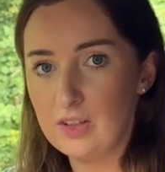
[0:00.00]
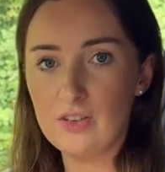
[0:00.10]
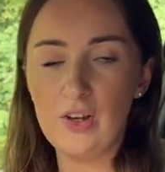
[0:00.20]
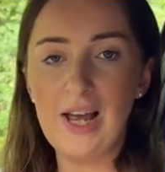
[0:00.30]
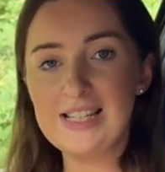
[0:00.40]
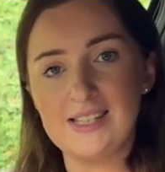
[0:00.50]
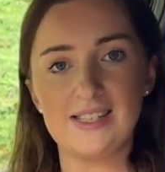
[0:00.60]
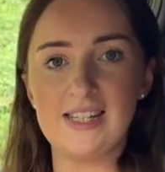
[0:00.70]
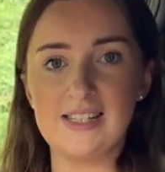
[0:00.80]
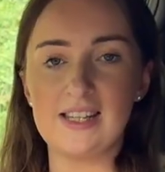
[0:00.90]
So as
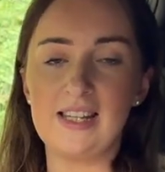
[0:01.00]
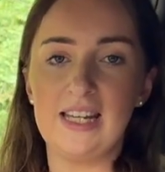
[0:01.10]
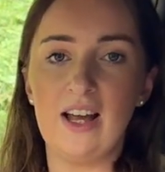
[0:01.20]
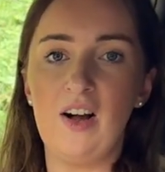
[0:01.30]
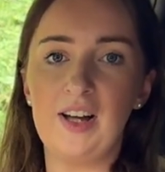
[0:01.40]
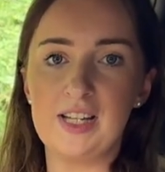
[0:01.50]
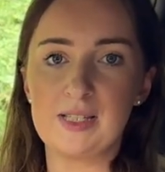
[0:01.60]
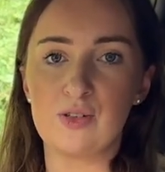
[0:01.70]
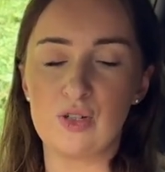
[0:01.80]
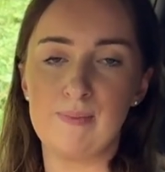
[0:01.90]
this is the
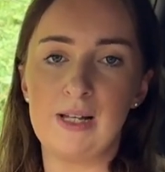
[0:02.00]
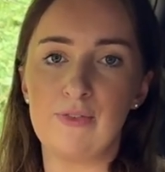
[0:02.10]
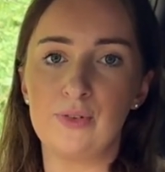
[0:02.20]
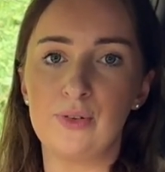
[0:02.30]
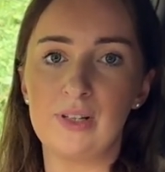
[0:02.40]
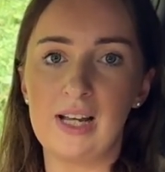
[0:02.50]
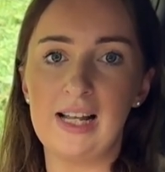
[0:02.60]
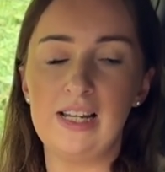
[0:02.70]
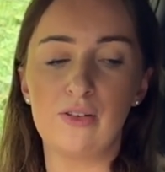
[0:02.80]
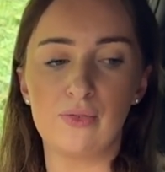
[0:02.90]
highest trim level, the
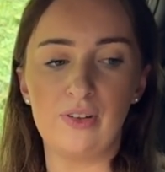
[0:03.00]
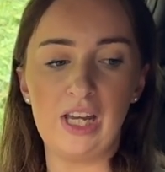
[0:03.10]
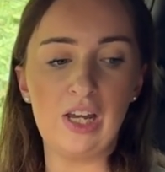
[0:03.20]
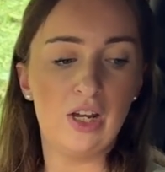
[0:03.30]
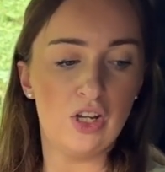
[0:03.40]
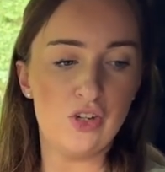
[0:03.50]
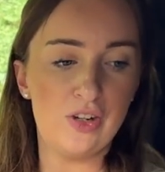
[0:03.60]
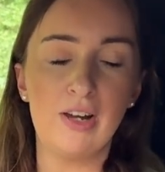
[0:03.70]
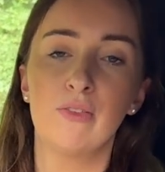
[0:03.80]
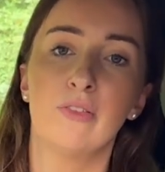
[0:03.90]
Calligraphy, you
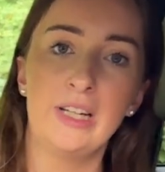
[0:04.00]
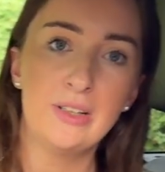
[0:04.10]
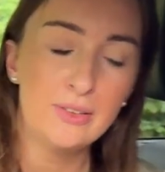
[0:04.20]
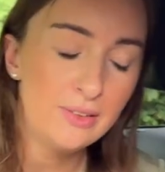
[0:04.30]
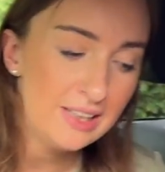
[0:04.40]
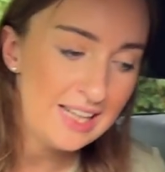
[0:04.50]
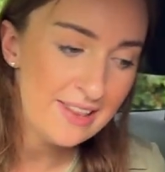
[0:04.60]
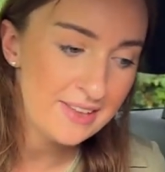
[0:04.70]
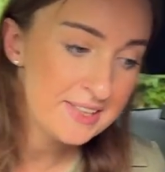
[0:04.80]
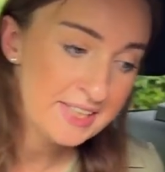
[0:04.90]
get real
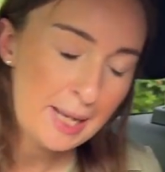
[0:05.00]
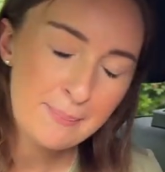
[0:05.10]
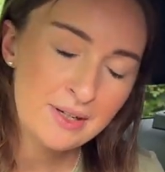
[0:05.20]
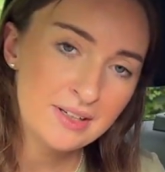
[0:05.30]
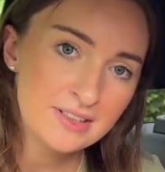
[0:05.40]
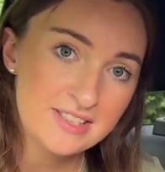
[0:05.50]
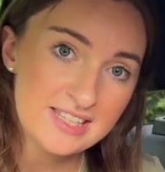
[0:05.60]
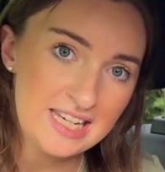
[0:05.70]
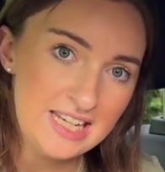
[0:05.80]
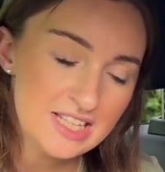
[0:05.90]
leather nappa
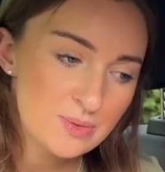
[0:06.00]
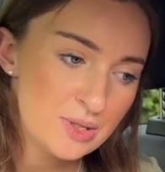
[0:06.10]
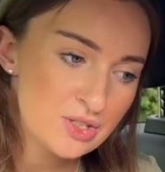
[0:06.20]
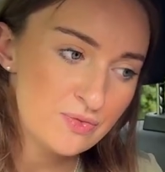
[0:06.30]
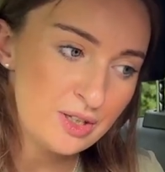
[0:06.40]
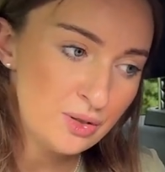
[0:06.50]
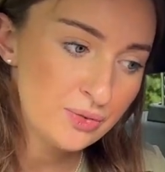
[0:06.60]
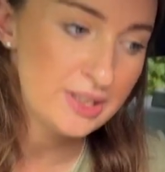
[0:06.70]
seats, which feel